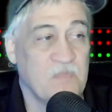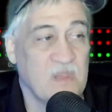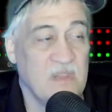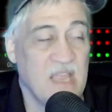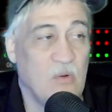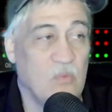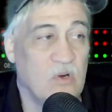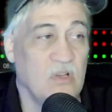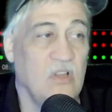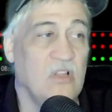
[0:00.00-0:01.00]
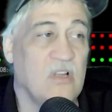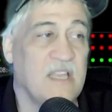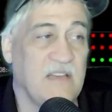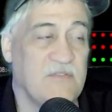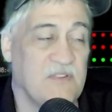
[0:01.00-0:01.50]
Now, we're
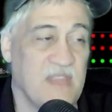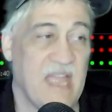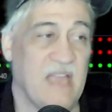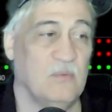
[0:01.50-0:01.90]
looking for that.